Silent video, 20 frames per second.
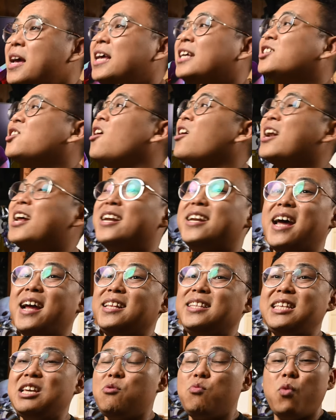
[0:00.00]
It's got a
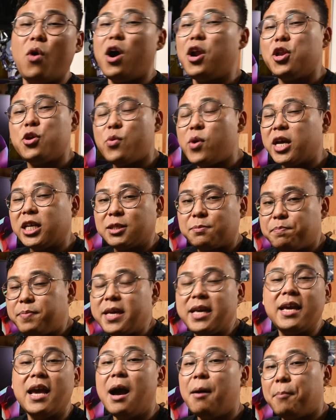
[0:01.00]
90W
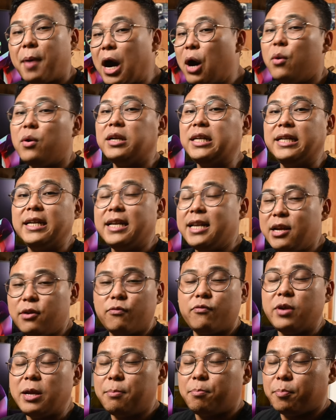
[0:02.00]
USB power
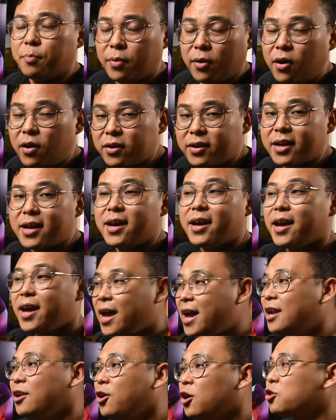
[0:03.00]
delivery port.
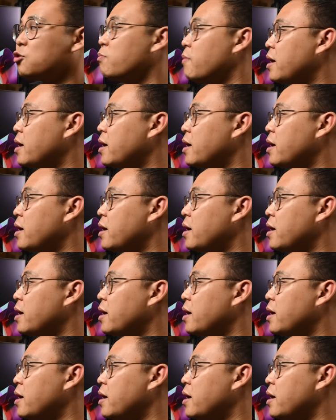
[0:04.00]
And not to